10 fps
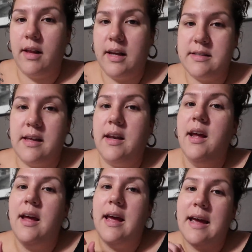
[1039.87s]
Like I said,
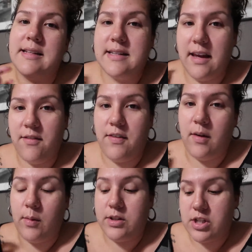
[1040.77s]
it's Get
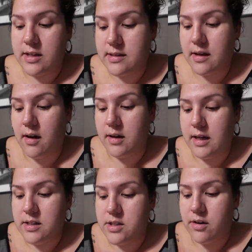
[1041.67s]
Fit with Jessica on
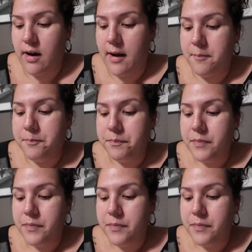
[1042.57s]
Instagram,